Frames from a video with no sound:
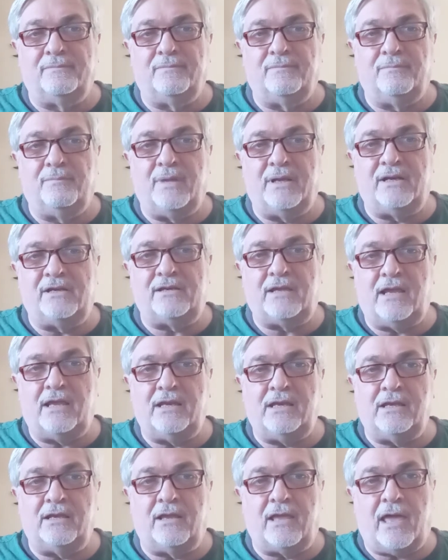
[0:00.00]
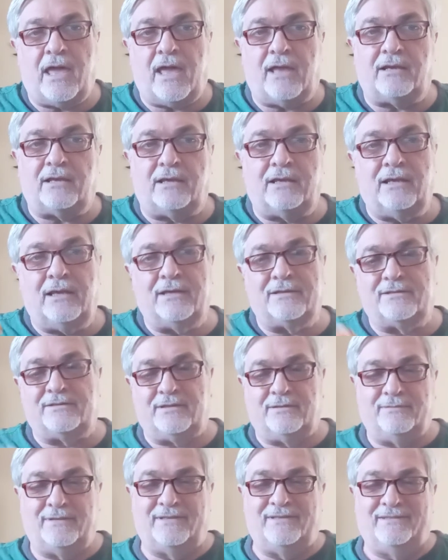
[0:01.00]
meditating cat, I
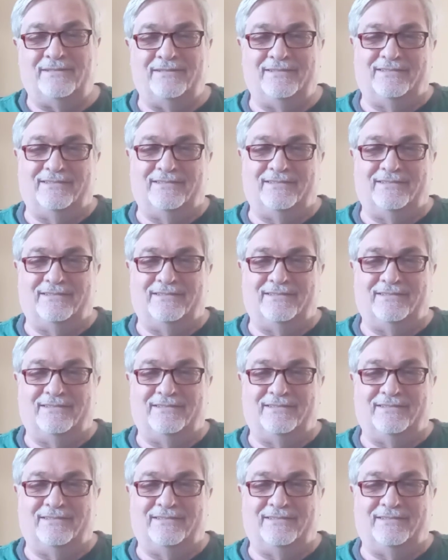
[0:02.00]
guess.